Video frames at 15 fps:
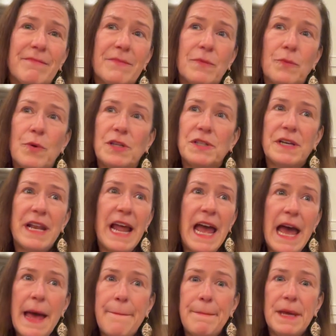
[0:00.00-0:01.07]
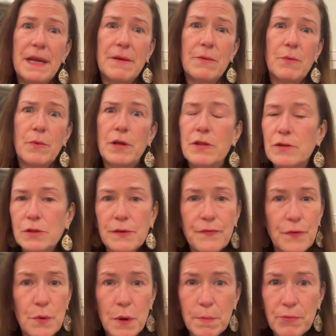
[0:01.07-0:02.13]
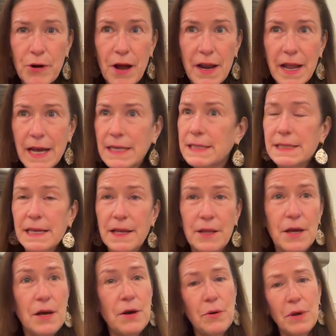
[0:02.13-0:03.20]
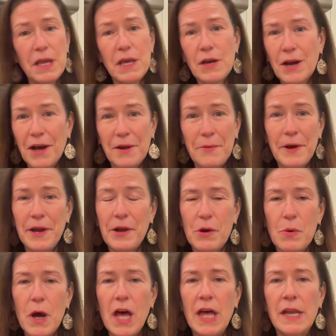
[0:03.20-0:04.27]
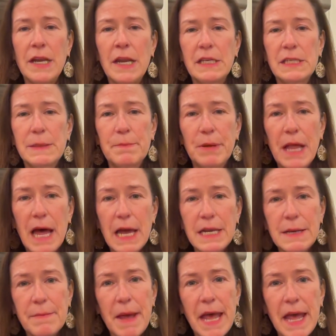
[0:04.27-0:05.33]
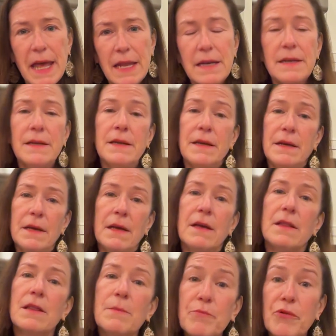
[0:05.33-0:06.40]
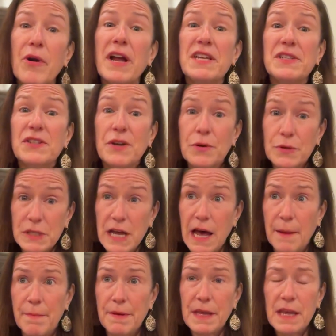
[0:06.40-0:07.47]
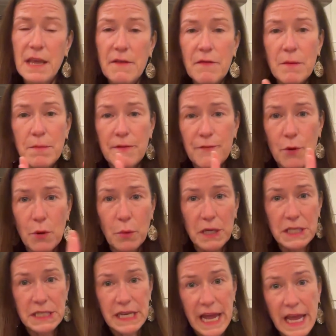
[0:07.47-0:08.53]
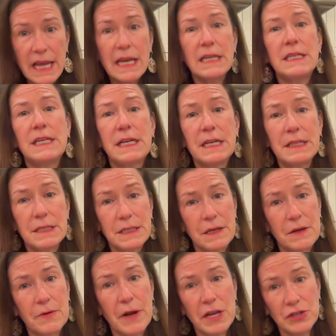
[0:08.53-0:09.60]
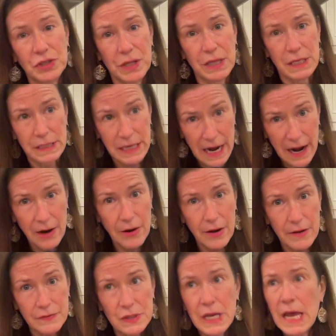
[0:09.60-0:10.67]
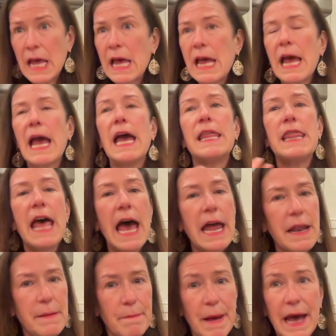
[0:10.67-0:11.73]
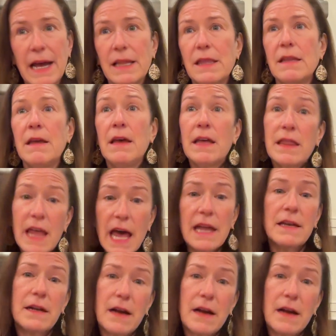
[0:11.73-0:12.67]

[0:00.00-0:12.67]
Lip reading: what's going to happen when there's fewer products? Hello, Econ 101, supply, demand, the price goes up. Even before we take into consideration the tariffs and that impact, that